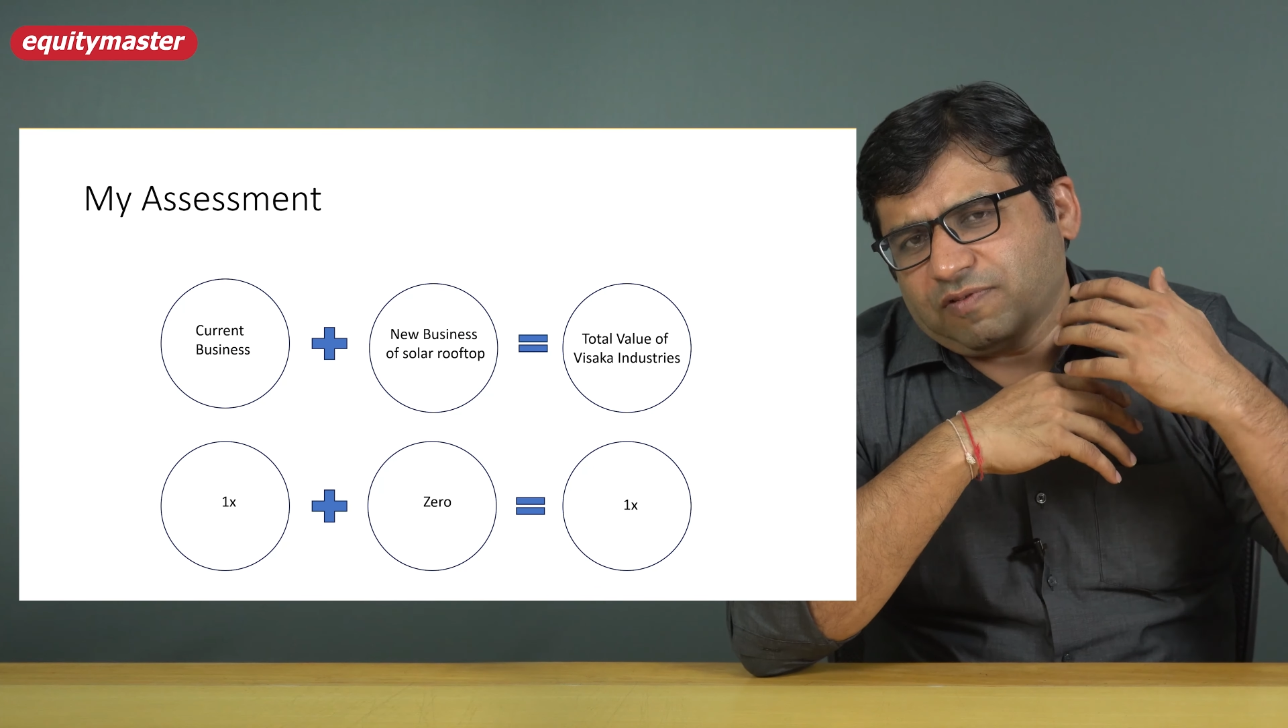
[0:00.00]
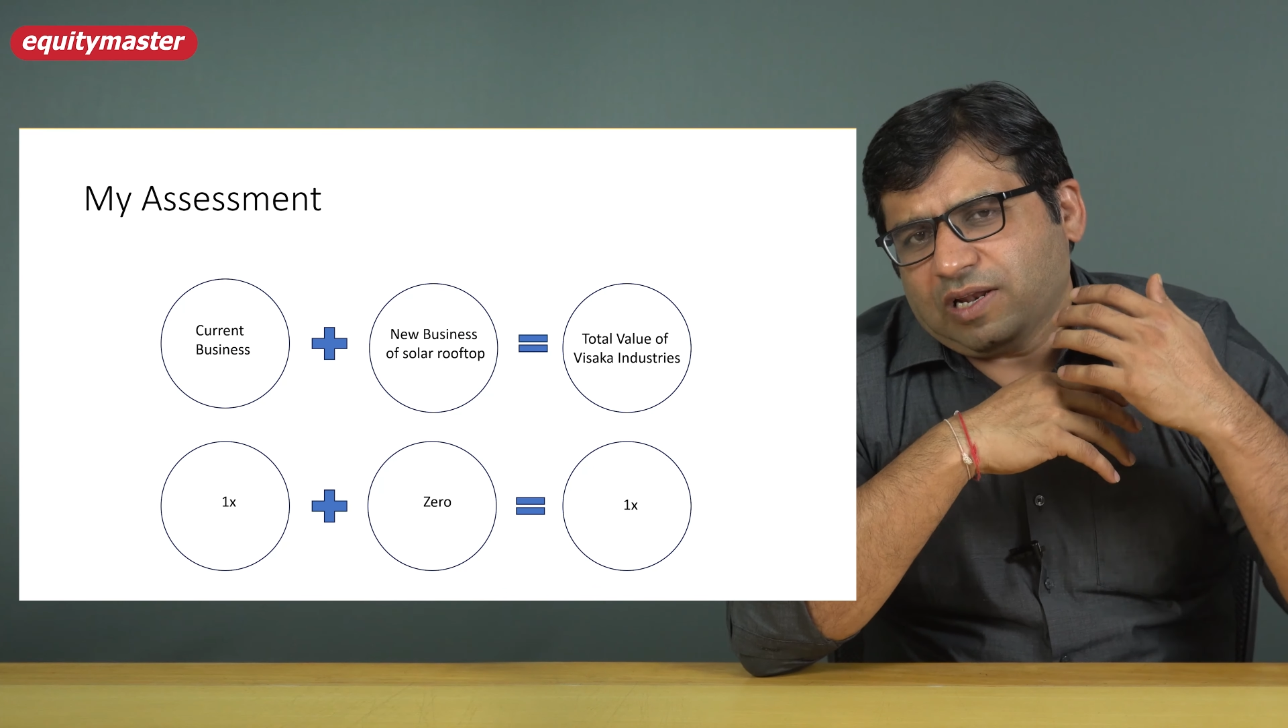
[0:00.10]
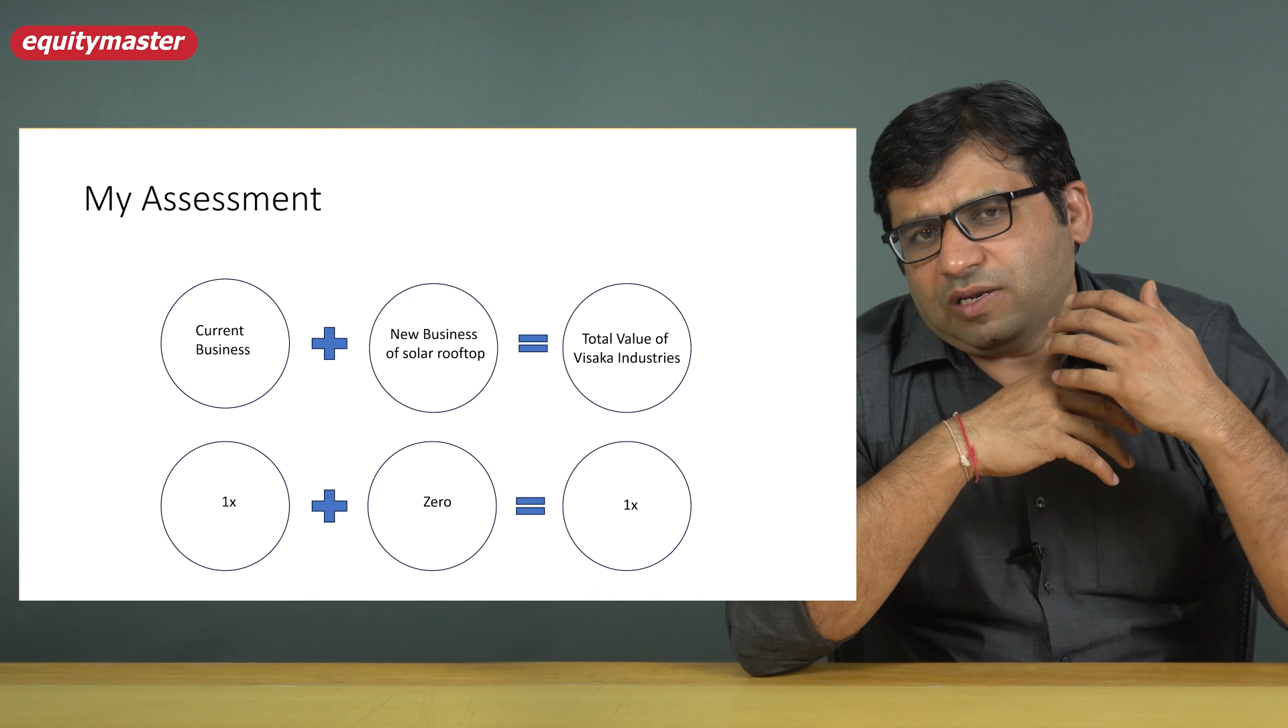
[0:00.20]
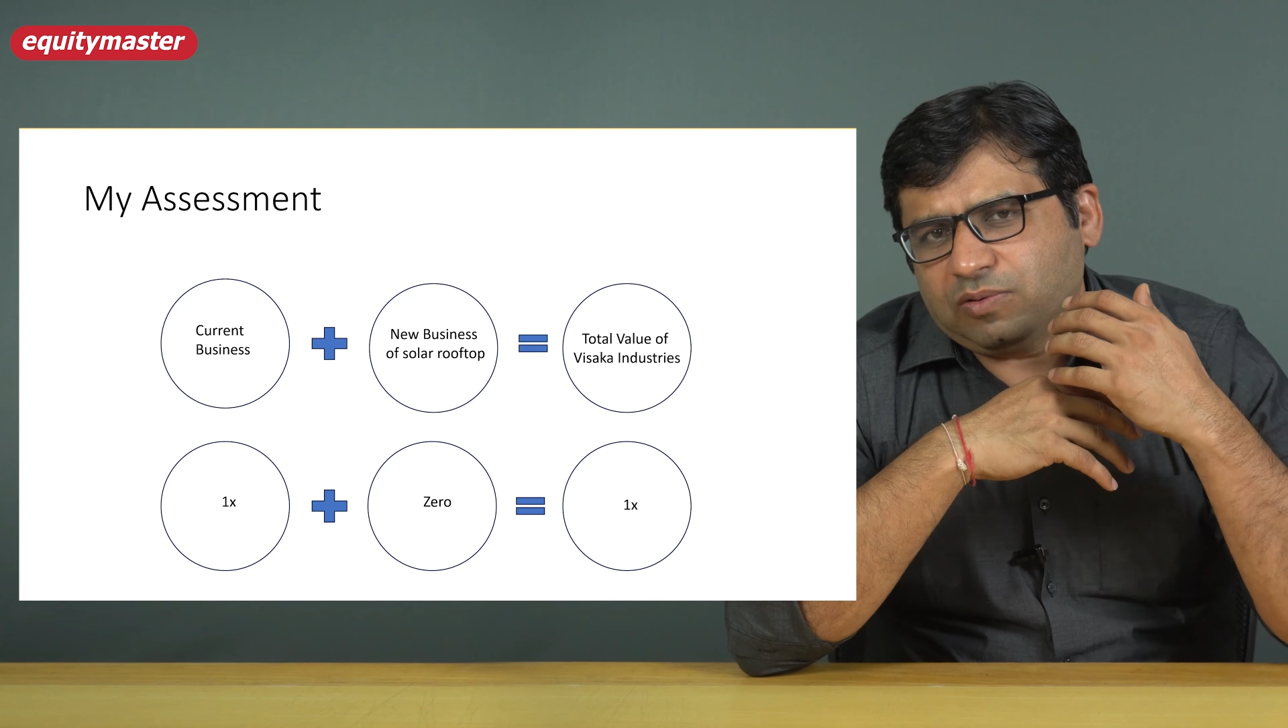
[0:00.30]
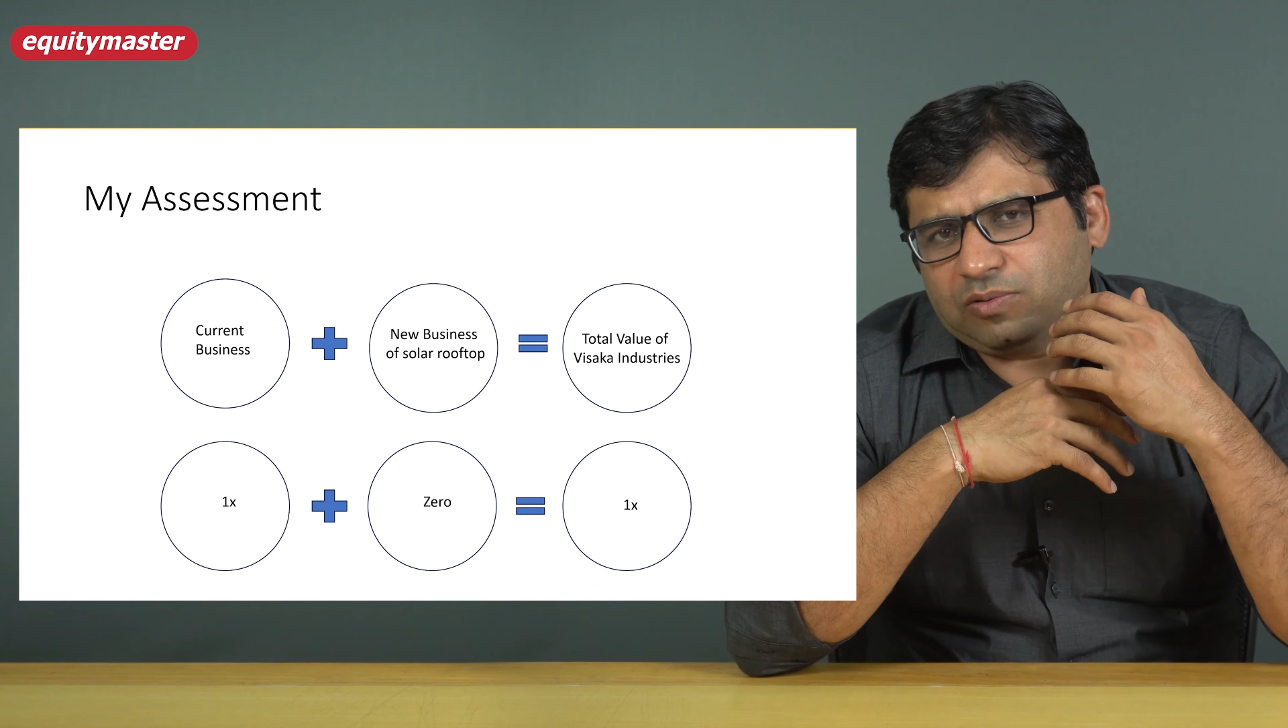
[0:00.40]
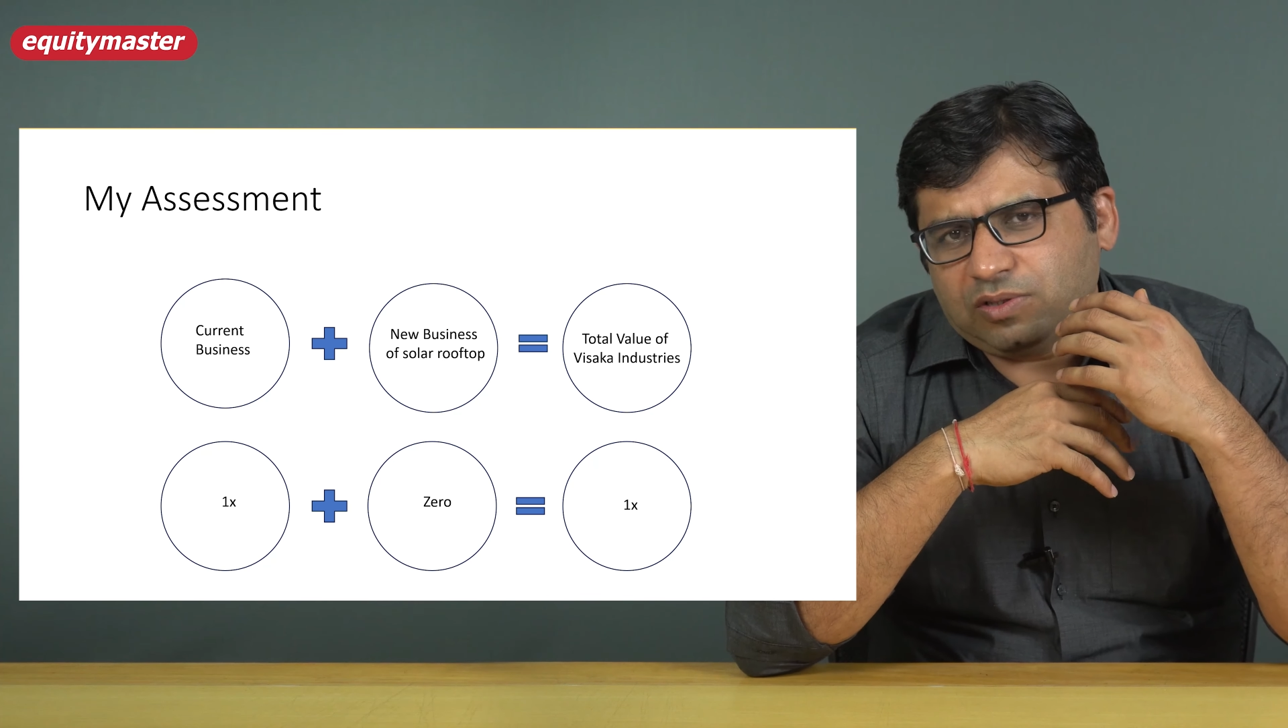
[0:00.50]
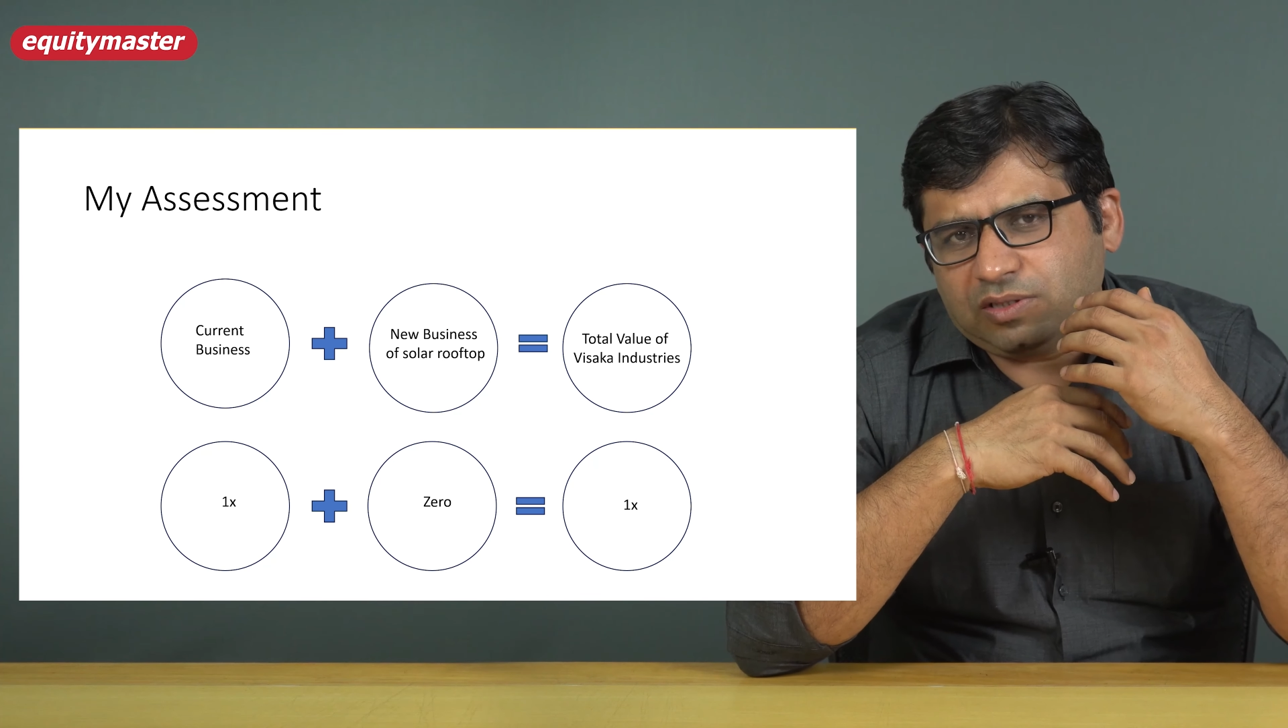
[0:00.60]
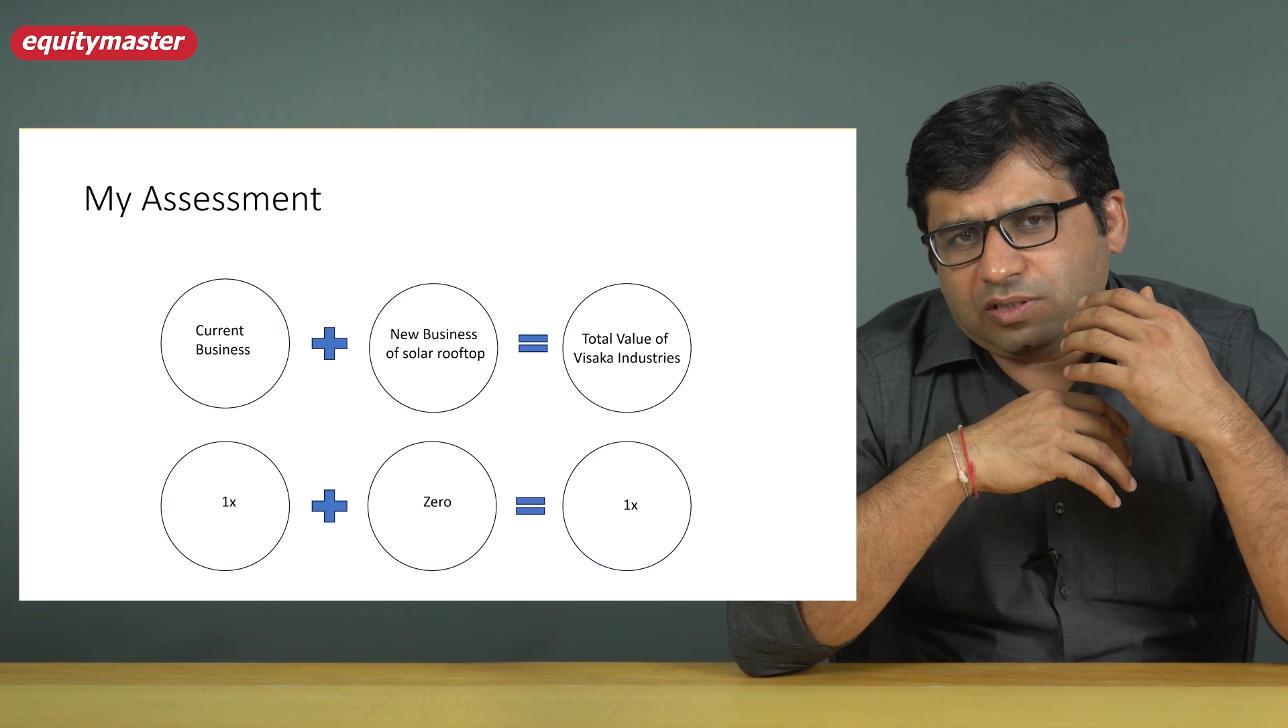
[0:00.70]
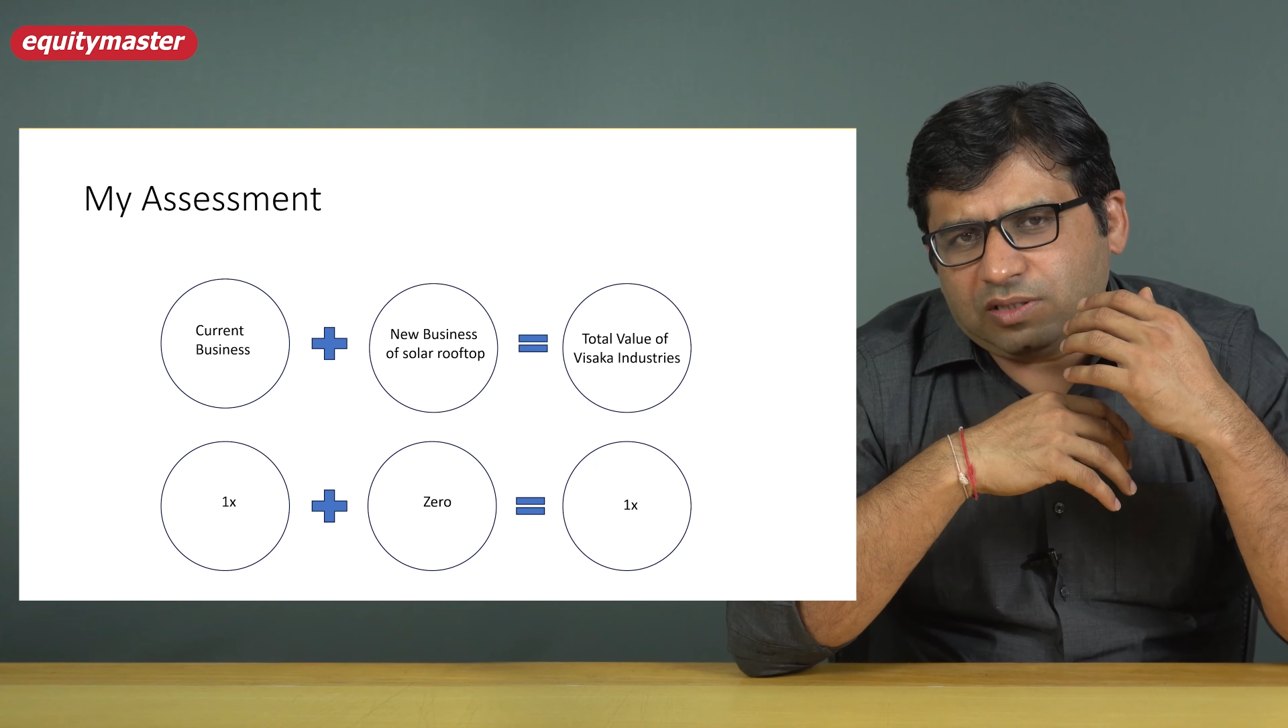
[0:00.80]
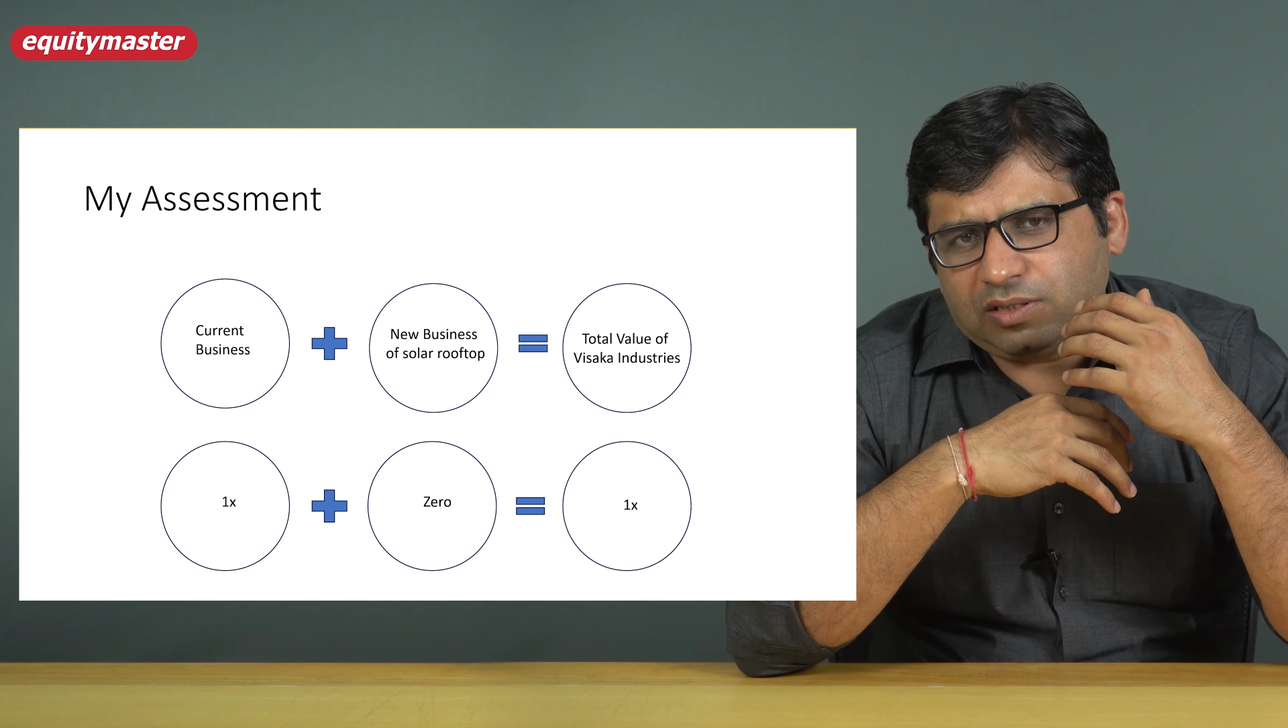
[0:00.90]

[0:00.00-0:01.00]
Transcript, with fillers: valued